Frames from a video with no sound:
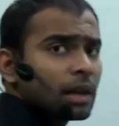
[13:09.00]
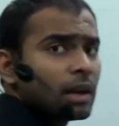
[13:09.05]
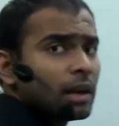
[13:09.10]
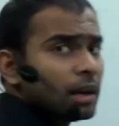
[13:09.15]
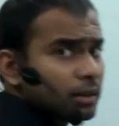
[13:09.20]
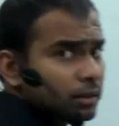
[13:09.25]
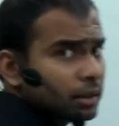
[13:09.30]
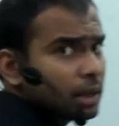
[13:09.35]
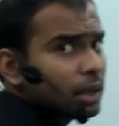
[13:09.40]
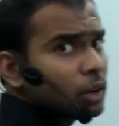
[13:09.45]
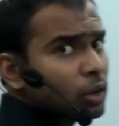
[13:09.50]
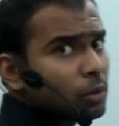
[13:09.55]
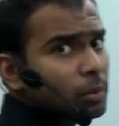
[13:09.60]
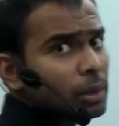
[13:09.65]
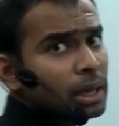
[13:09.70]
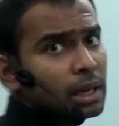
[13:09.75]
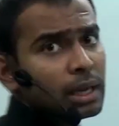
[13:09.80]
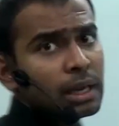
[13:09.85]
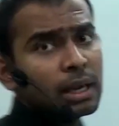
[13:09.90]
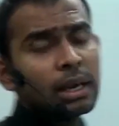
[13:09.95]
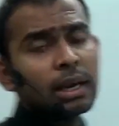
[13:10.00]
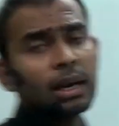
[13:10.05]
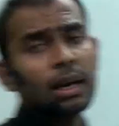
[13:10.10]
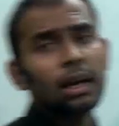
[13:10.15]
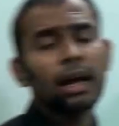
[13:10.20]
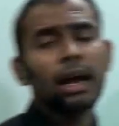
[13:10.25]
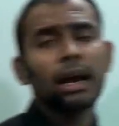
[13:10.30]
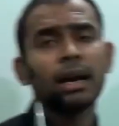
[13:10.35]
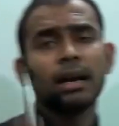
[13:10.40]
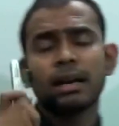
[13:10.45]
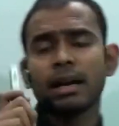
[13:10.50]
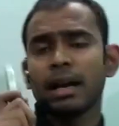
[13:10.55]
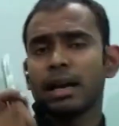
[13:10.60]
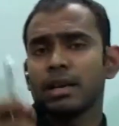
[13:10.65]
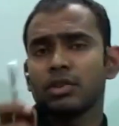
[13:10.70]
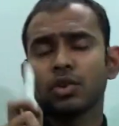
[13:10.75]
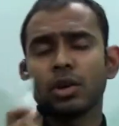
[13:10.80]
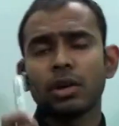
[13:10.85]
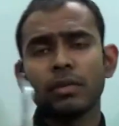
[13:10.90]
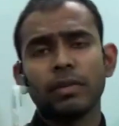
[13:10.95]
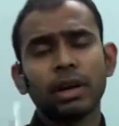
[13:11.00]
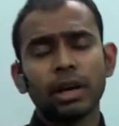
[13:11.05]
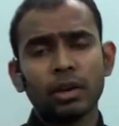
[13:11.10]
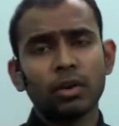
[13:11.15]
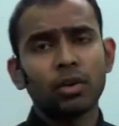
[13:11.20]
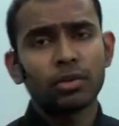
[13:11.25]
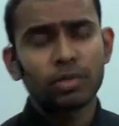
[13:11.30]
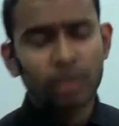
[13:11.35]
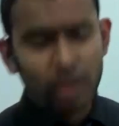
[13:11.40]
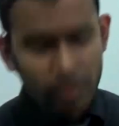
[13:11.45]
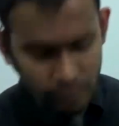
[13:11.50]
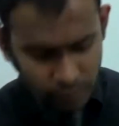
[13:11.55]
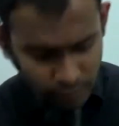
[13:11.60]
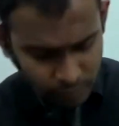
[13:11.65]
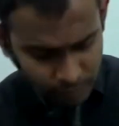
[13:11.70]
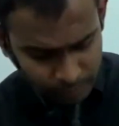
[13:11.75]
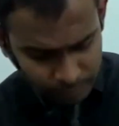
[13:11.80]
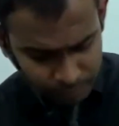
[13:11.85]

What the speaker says: listen to me and try solving it yourself.